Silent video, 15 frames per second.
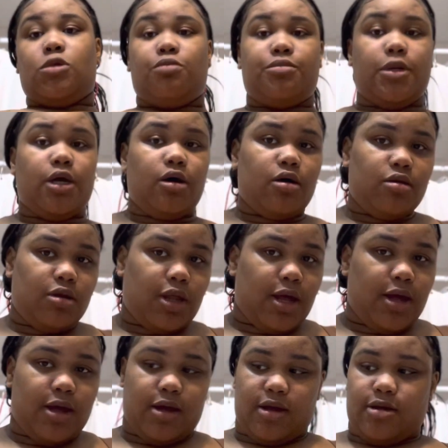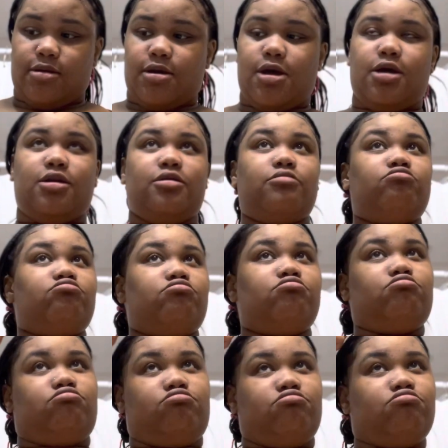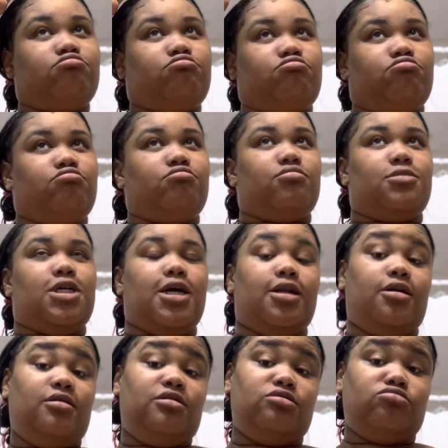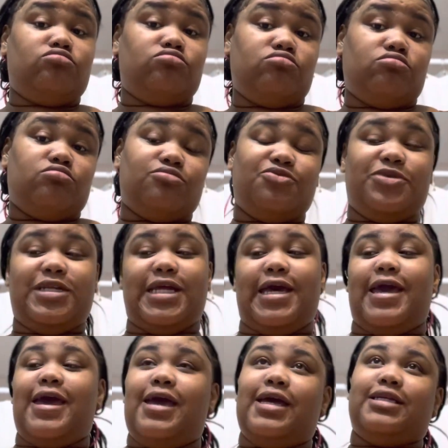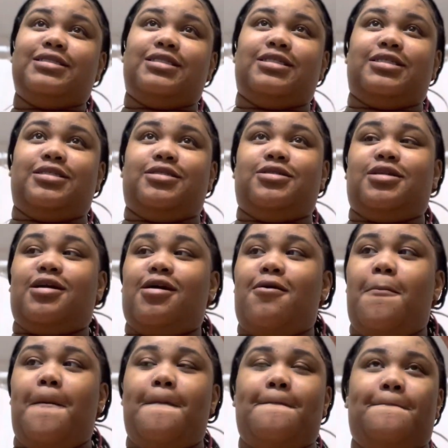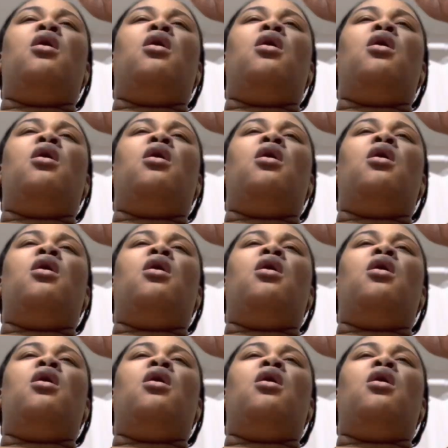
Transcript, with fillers: Not gonna lie, kind of, kind of uh -uh with the edges, you know?